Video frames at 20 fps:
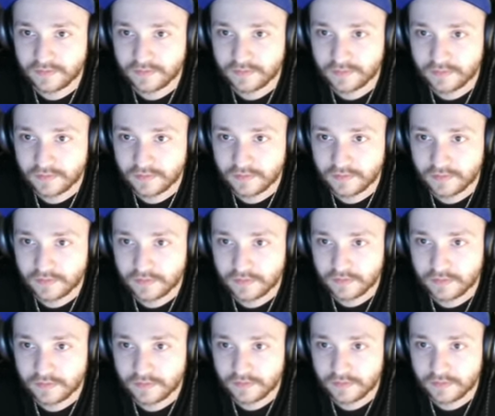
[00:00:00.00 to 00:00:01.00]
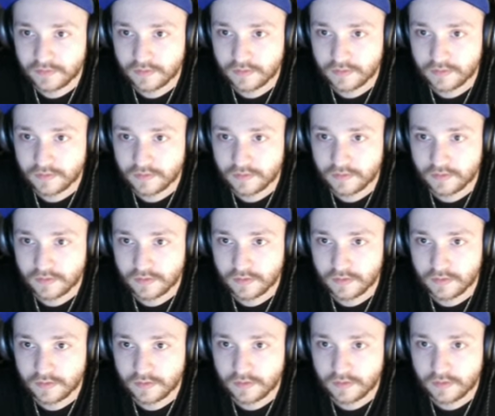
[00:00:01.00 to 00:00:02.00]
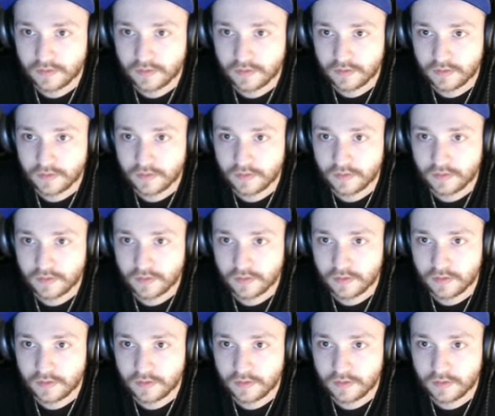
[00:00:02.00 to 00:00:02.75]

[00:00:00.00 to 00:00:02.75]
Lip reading: [no speech]